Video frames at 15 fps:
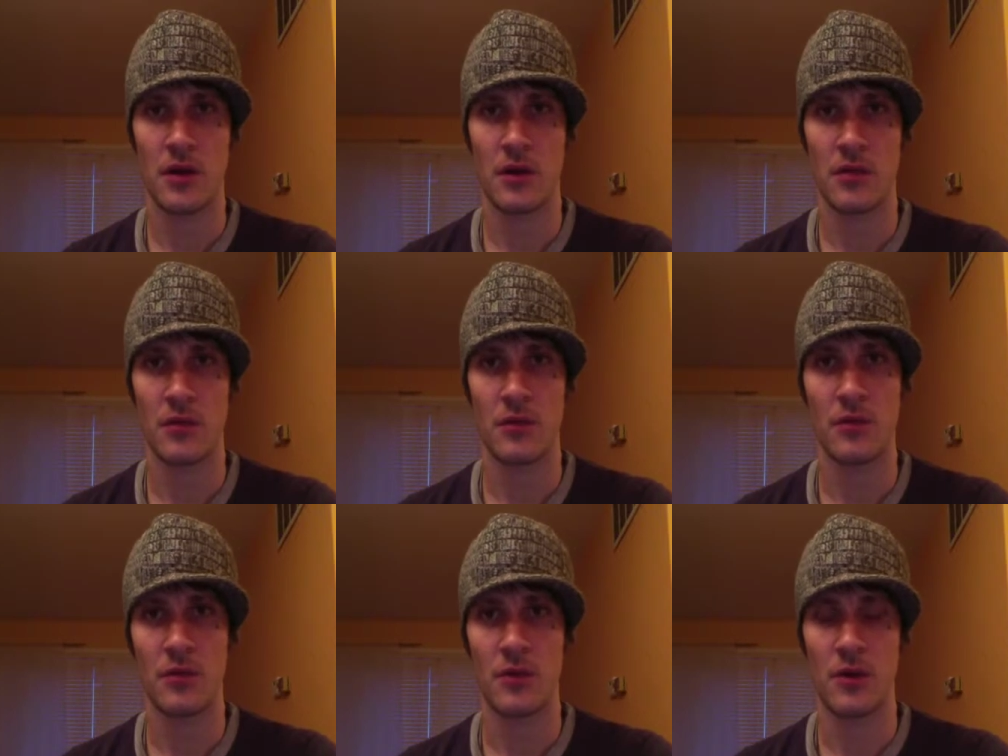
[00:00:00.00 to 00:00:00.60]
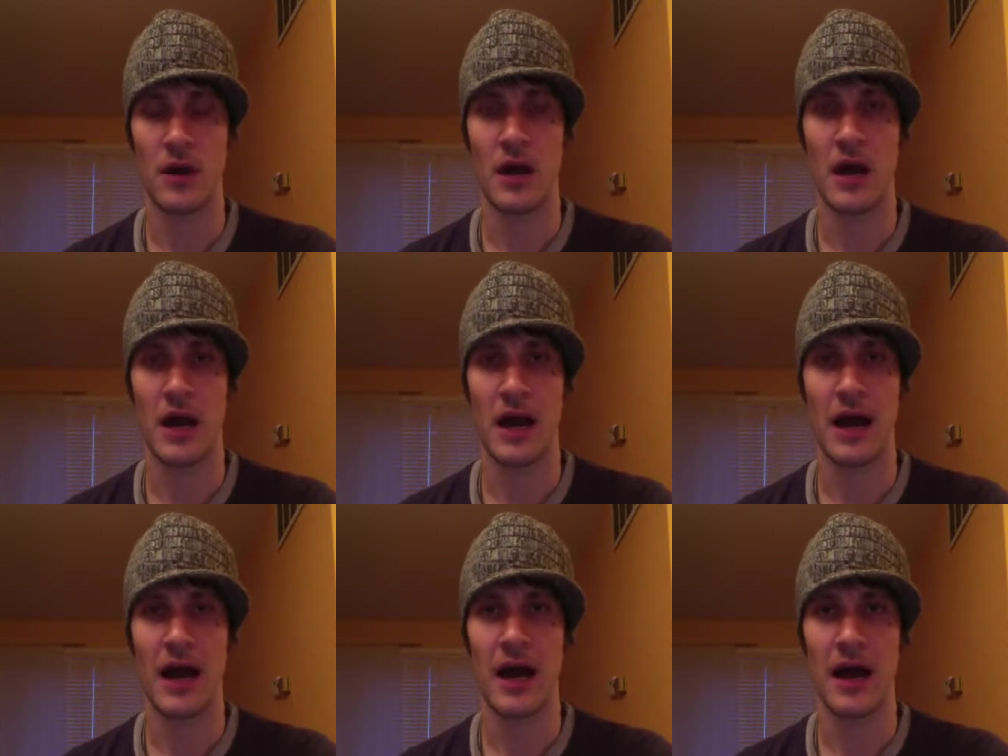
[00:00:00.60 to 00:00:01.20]
through
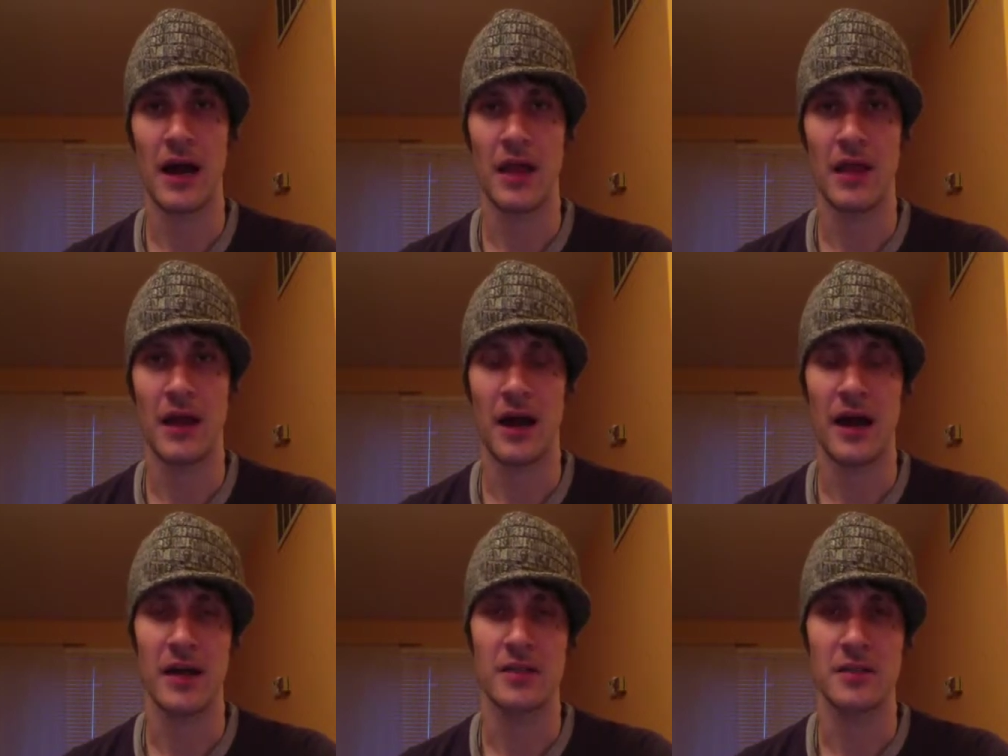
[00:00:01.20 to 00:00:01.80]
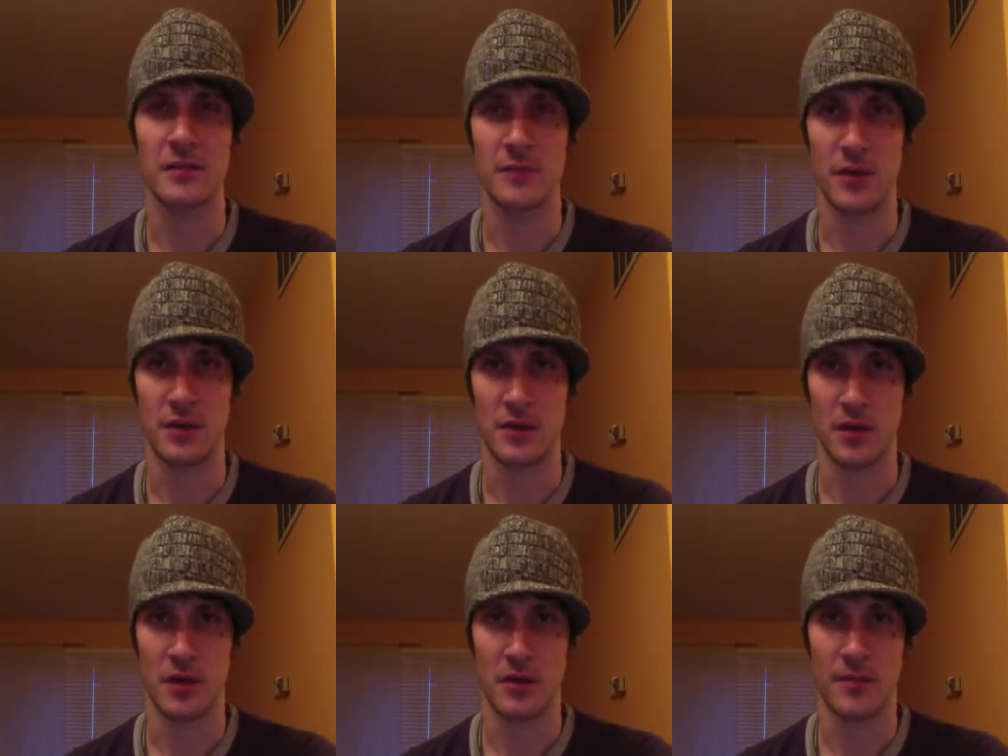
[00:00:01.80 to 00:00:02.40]
the eyes of
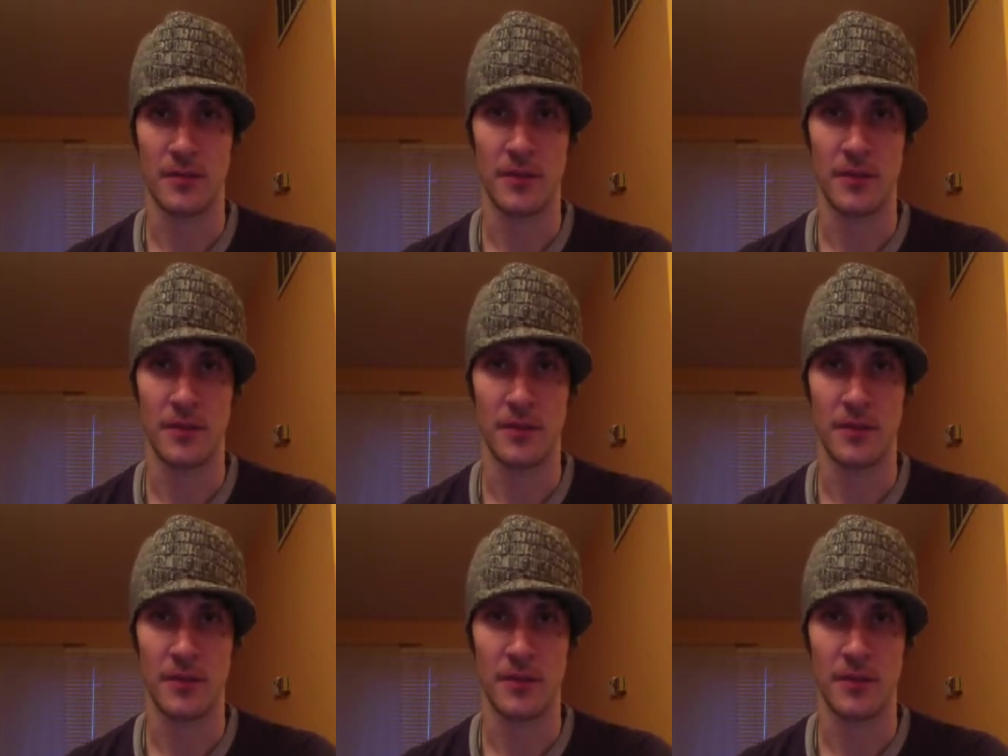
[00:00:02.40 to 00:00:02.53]
beauty.